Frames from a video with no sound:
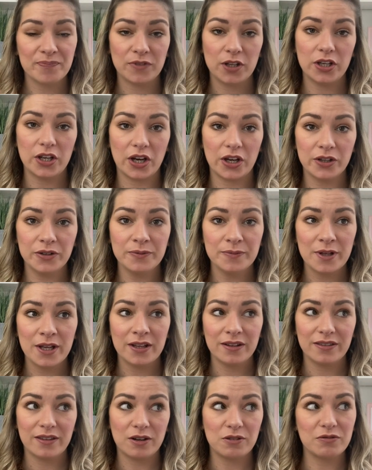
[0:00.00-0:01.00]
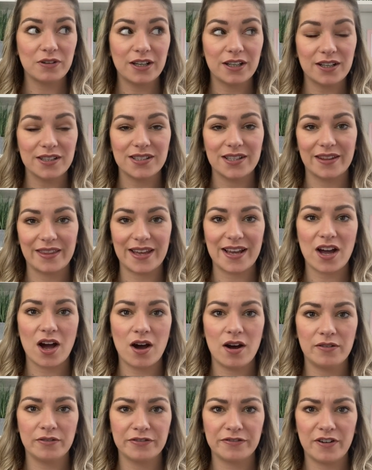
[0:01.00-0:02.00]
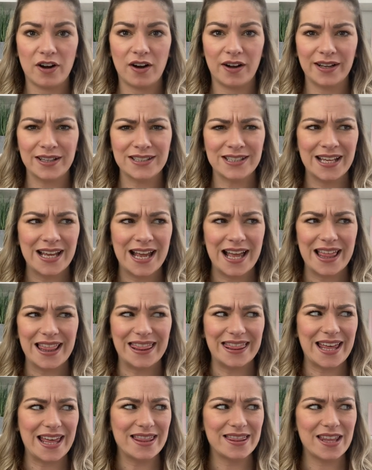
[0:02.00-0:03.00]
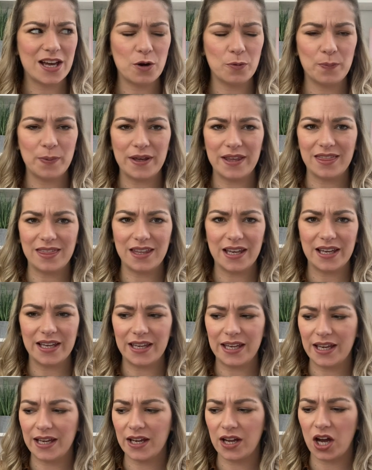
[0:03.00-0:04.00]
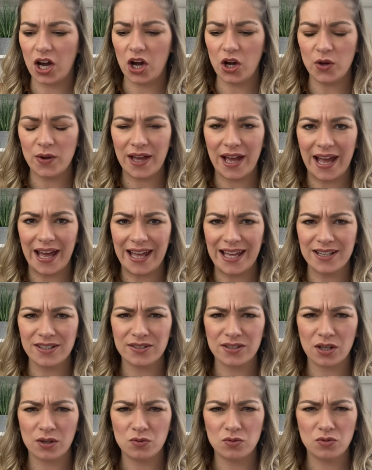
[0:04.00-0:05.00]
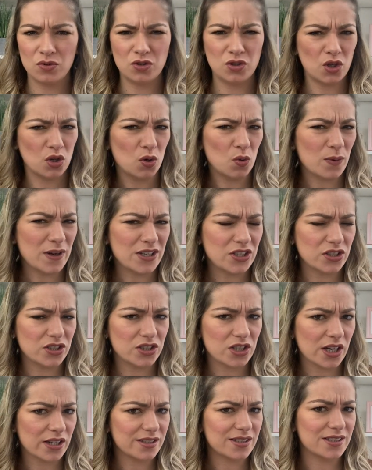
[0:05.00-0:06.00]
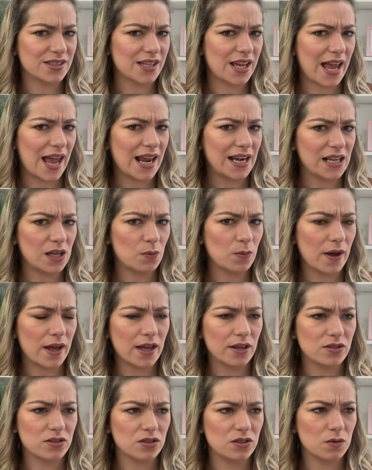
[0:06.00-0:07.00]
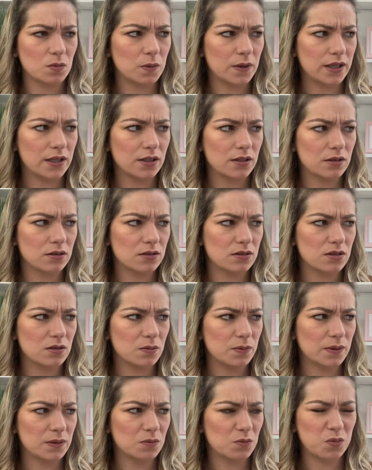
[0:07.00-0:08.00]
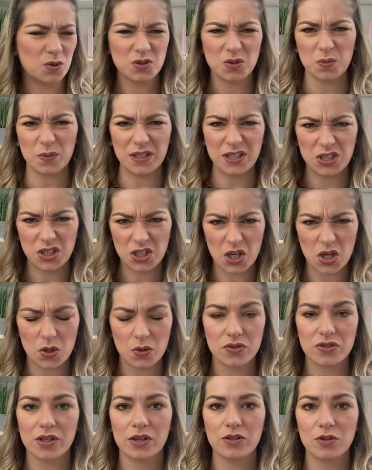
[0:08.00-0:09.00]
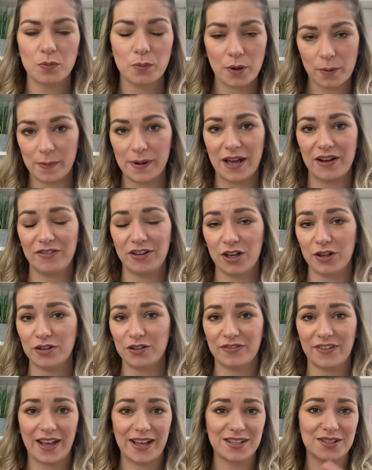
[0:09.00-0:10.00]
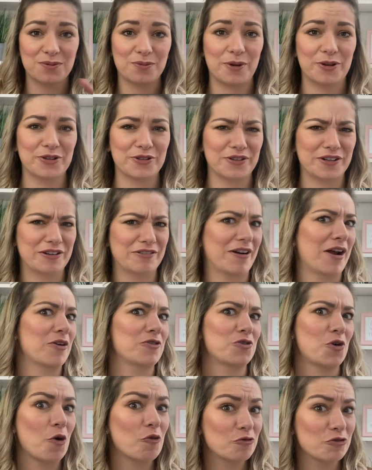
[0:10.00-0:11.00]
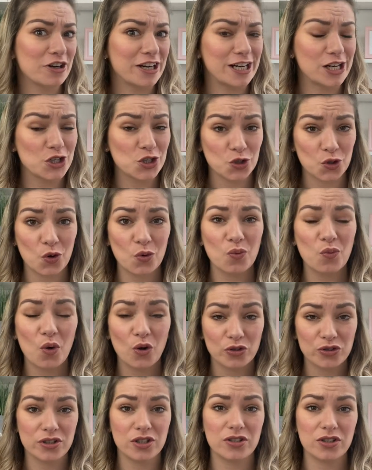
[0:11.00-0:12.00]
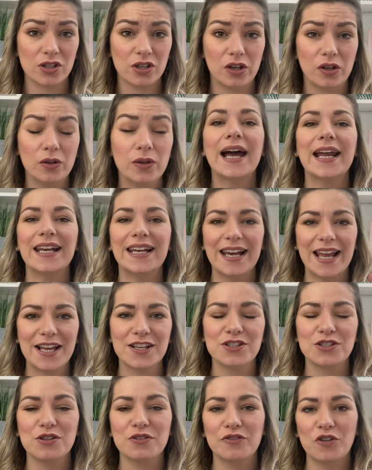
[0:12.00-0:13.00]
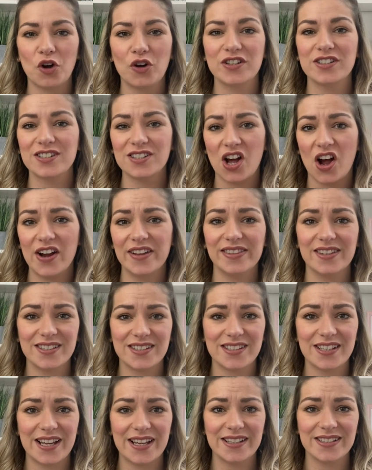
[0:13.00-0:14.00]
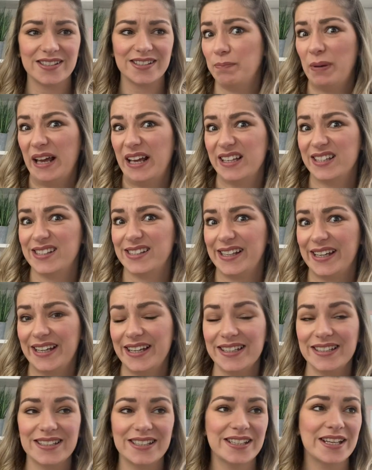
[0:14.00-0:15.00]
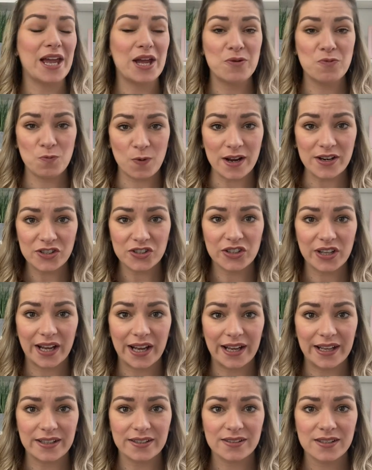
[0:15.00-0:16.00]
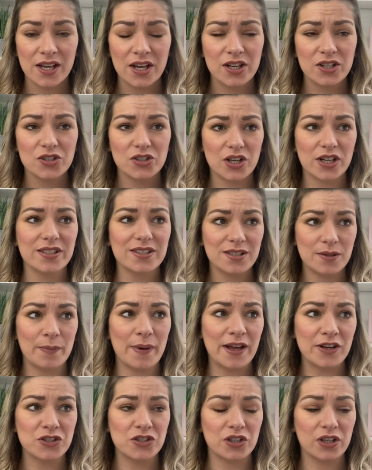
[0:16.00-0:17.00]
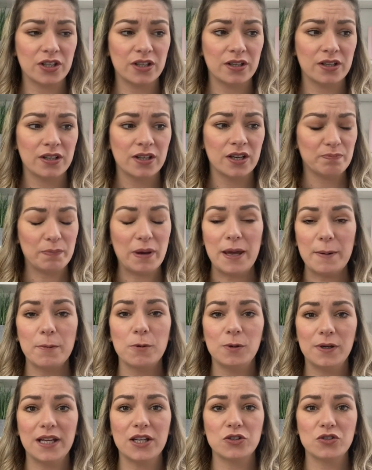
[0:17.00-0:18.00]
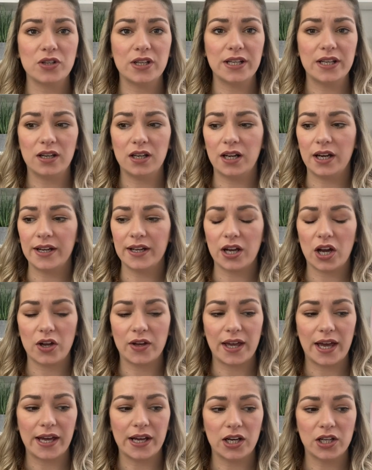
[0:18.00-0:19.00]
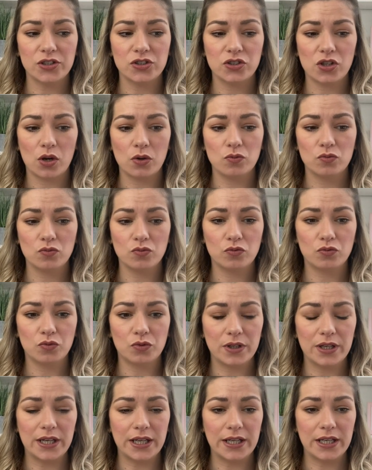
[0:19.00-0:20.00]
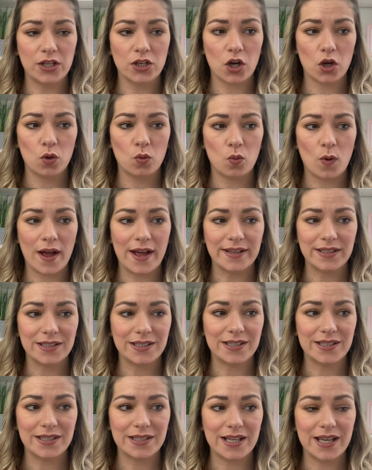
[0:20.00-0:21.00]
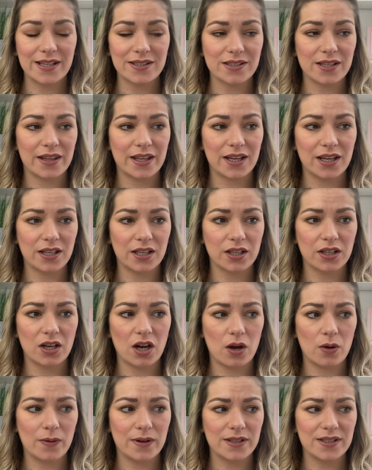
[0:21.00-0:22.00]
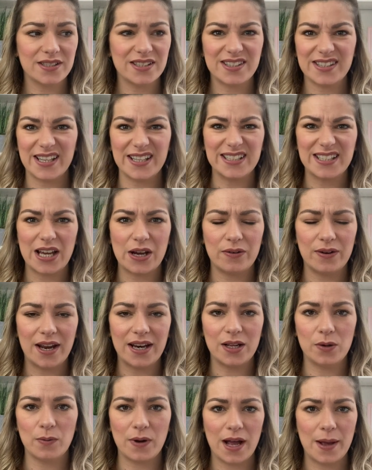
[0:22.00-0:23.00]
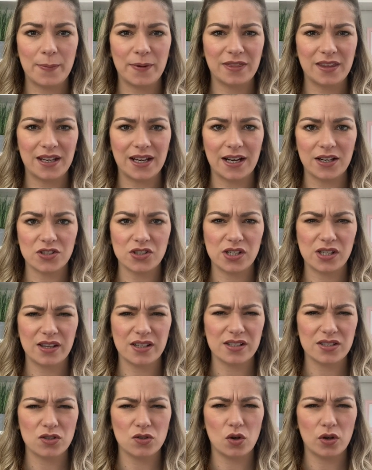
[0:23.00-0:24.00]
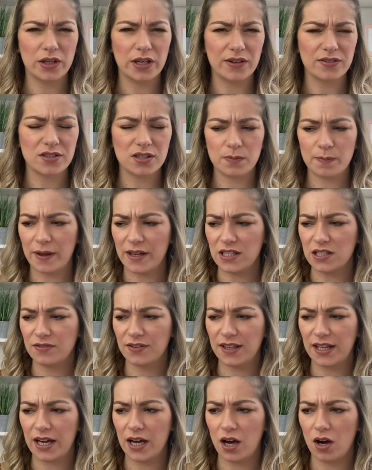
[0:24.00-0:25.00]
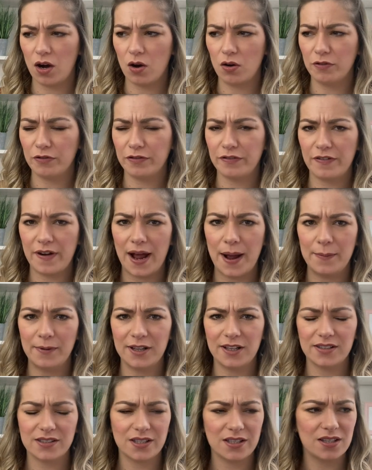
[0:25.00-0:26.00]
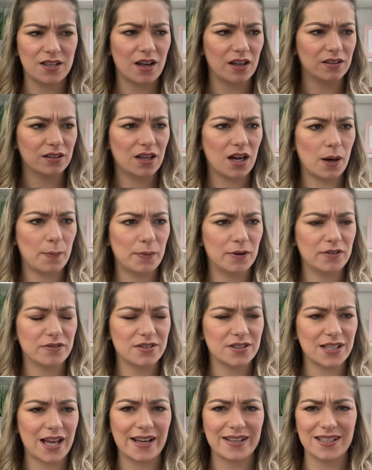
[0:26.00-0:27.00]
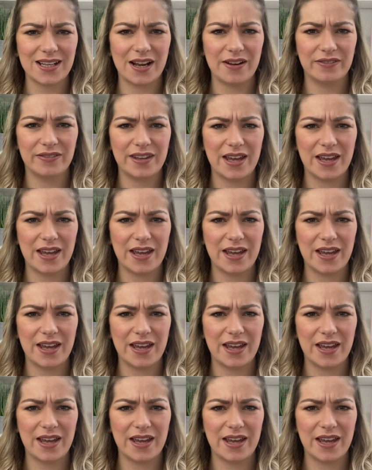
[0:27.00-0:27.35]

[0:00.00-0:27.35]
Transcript: you know, they'll realise that they can't find. Then they'll be thinking, okay, so do we just sit anywhere? What do we do? So you'll probably have a load of guests wandering around, not really sure what to do, unless you've got a sign that says, pick a seat. In which case, just imagine people literally are like, okay, I don't really know where to sit. So they're going to go and sit down anywhere, but then actually there's not enough space for their whole family because another couple have sat down